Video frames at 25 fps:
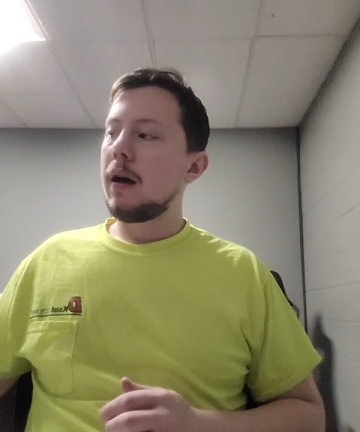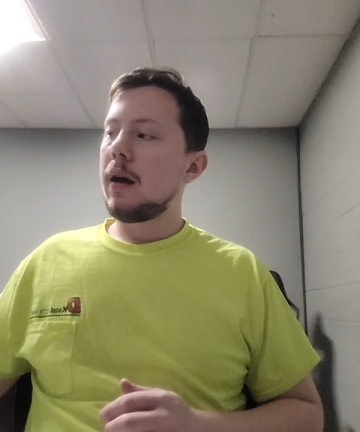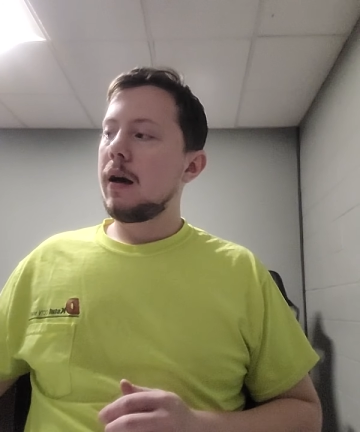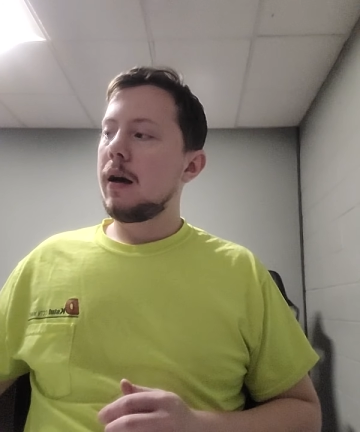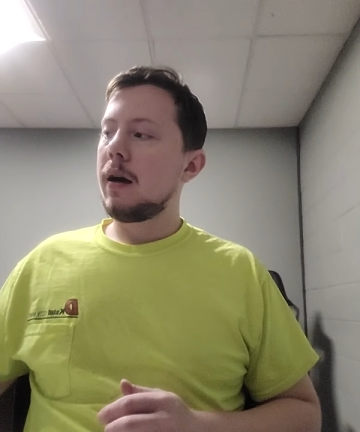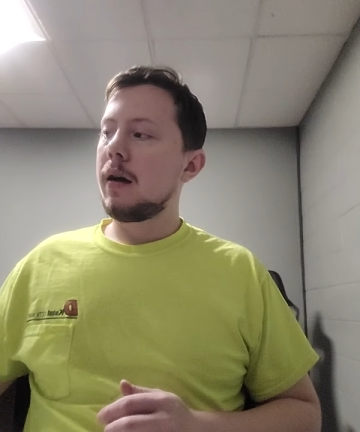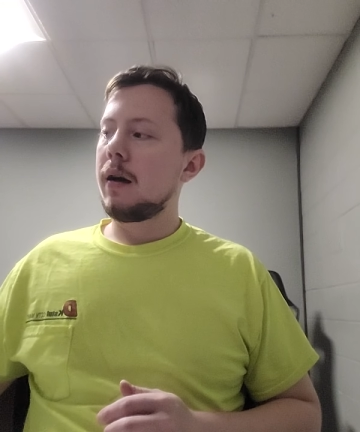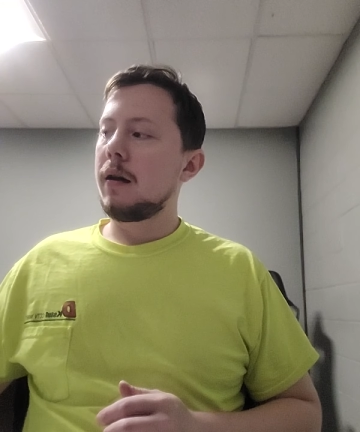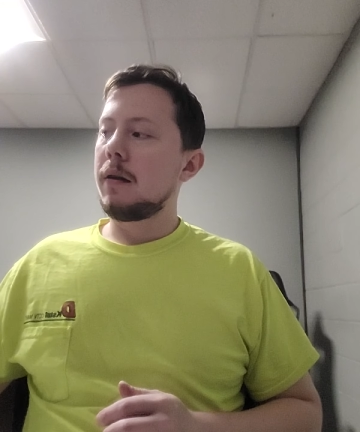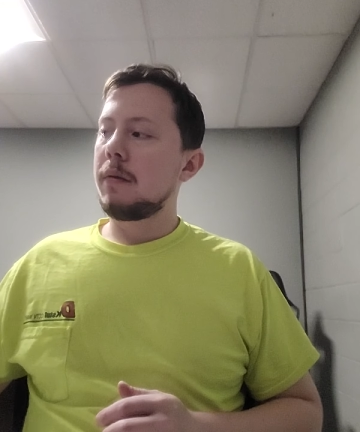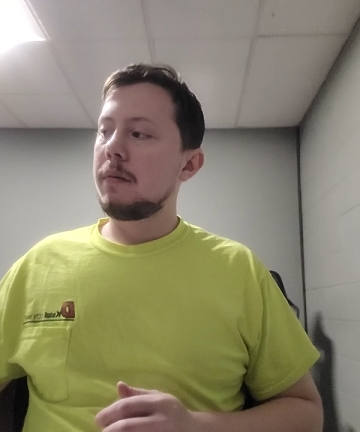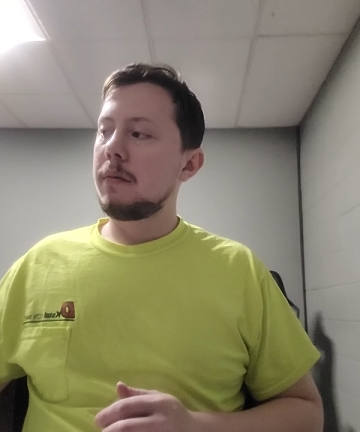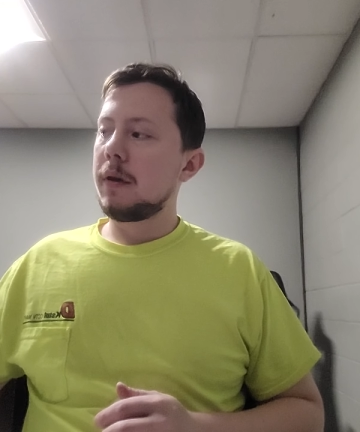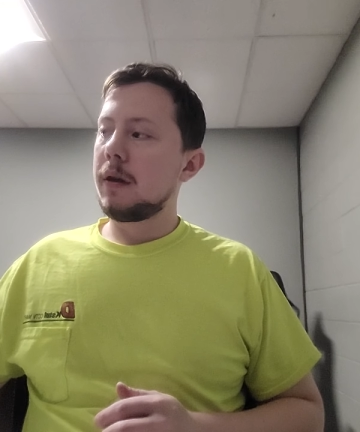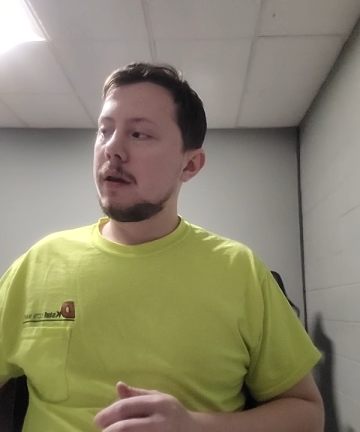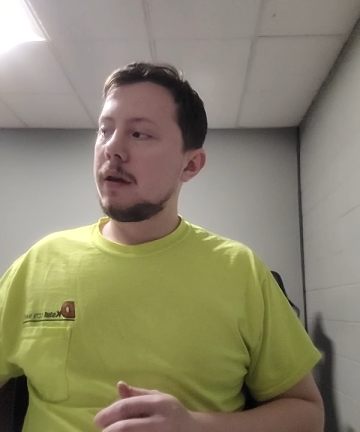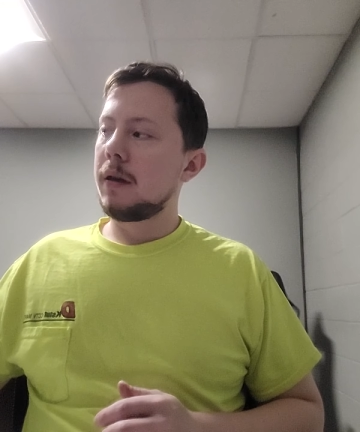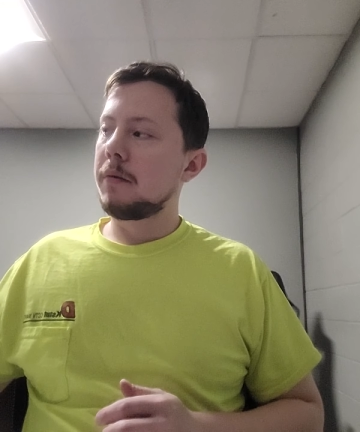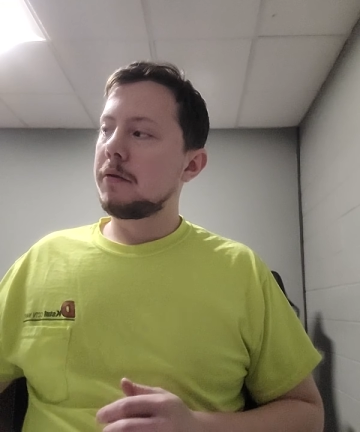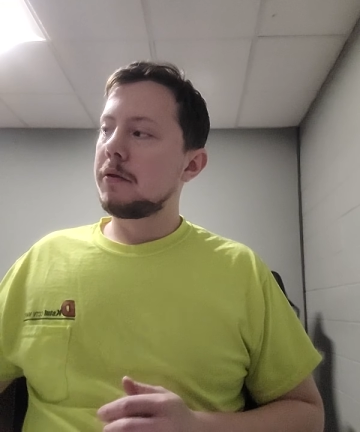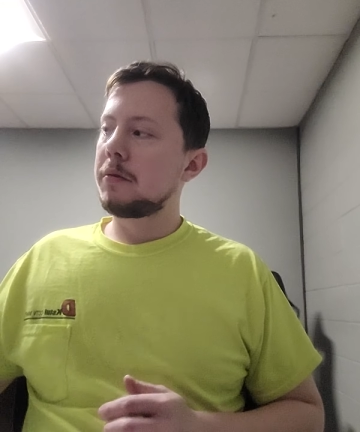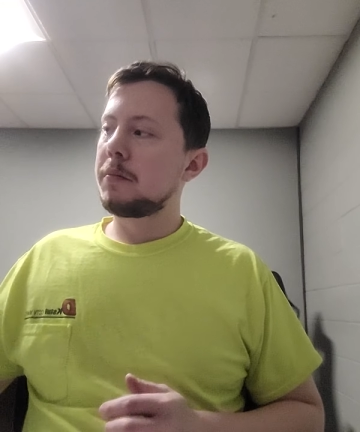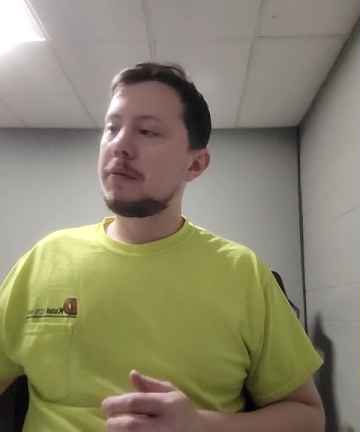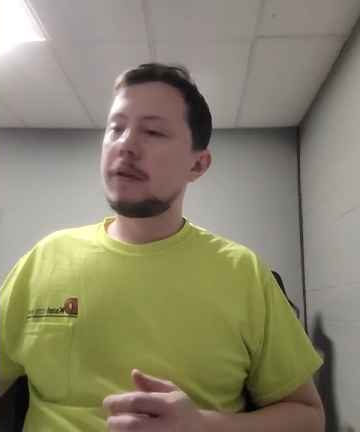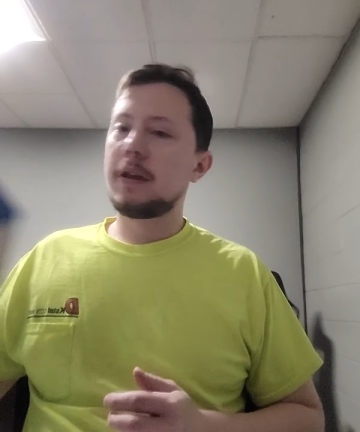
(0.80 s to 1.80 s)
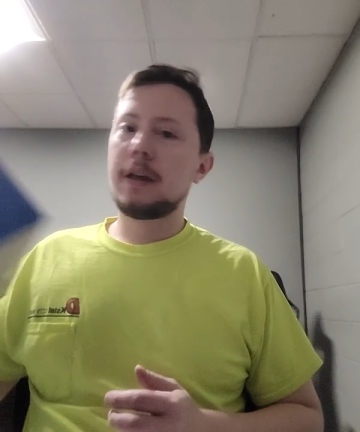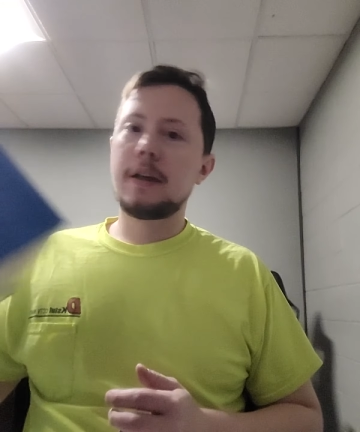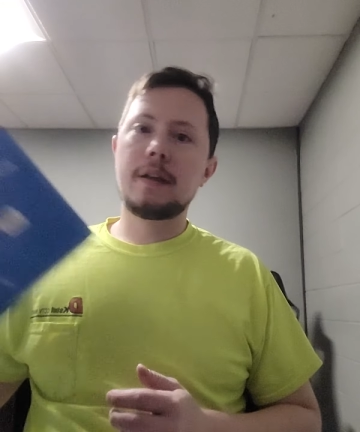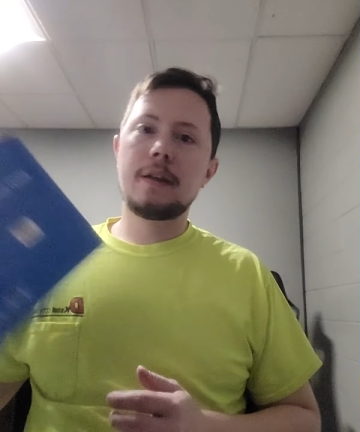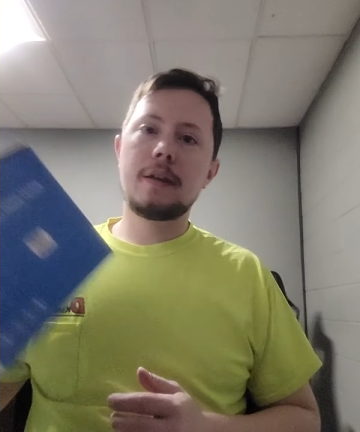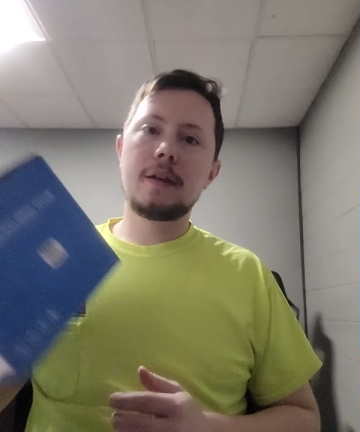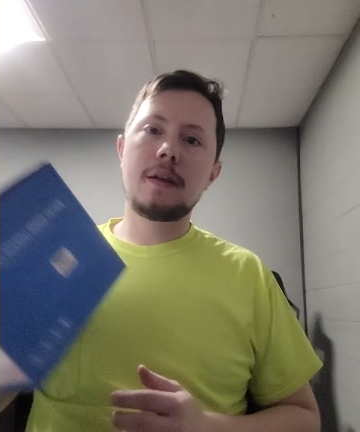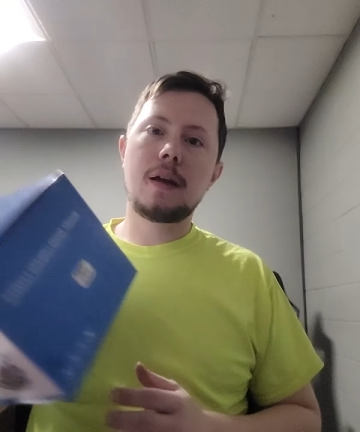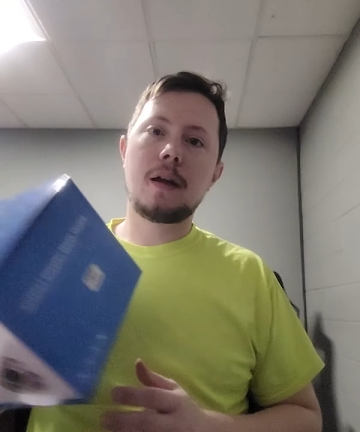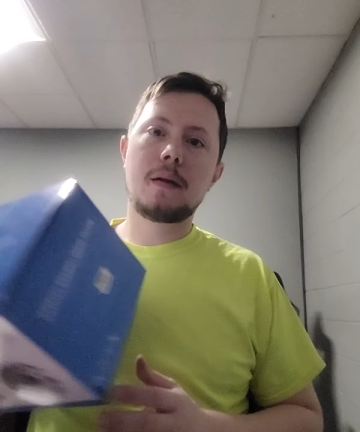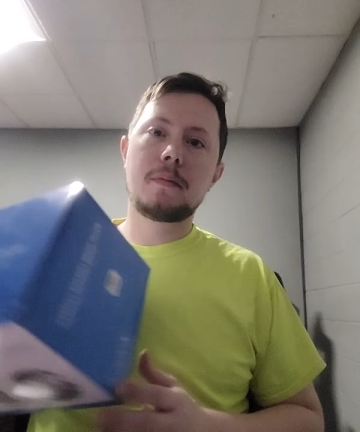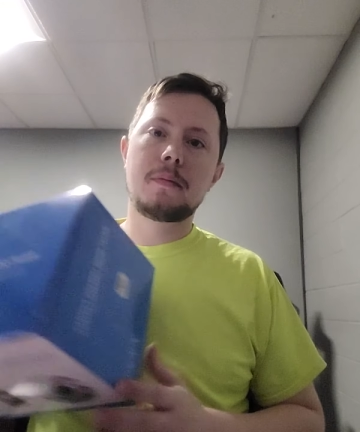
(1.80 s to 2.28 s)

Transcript: Hi, my name's Brandon.